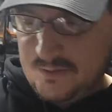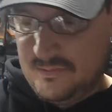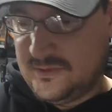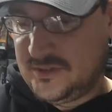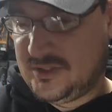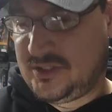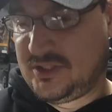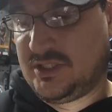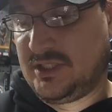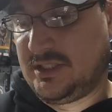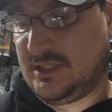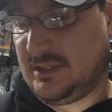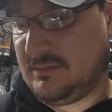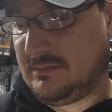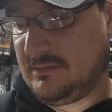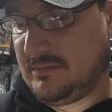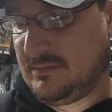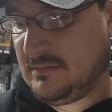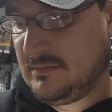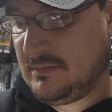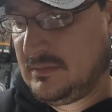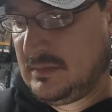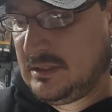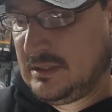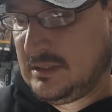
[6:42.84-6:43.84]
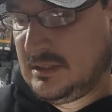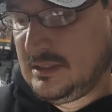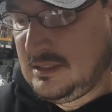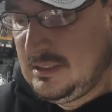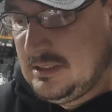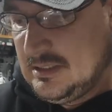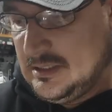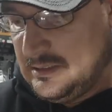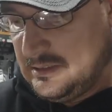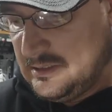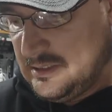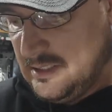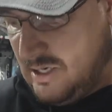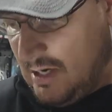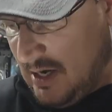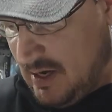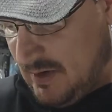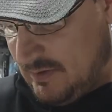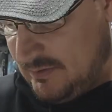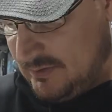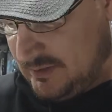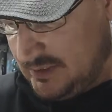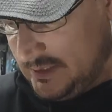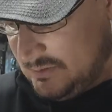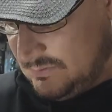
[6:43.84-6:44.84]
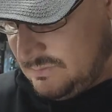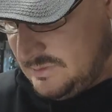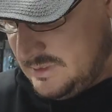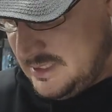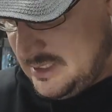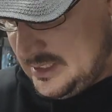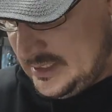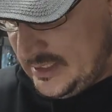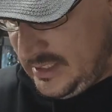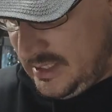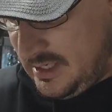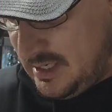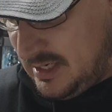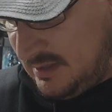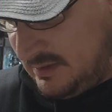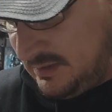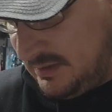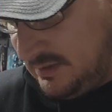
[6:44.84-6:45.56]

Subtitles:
it was cheap. So I was like, well, heck yeah,